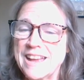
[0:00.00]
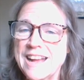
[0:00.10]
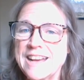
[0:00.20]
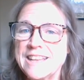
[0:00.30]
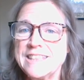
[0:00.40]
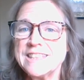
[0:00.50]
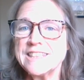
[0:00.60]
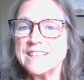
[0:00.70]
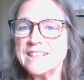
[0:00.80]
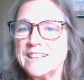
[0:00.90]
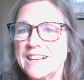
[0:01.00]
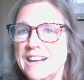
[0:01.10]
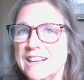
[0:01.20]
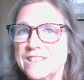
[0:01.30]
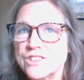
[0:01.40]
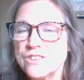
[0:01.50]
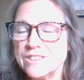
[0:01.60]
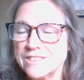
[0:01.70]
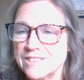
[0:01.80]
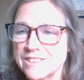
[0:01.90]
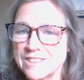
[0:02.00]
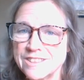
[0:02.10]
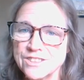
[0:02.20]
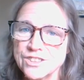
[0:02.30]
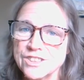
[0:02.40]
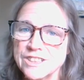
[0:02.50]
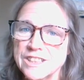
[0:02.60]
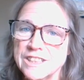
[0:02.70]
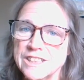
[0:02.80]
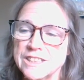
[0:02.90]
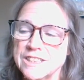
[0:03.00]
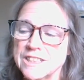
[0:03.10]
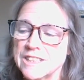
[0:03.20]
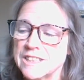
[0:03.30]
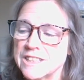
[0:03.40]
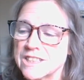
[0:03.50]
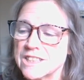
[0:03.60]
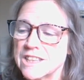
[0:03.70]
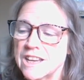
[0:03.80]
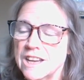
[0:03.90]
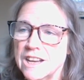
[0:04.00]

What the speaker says: And I saw it in the theater, and it's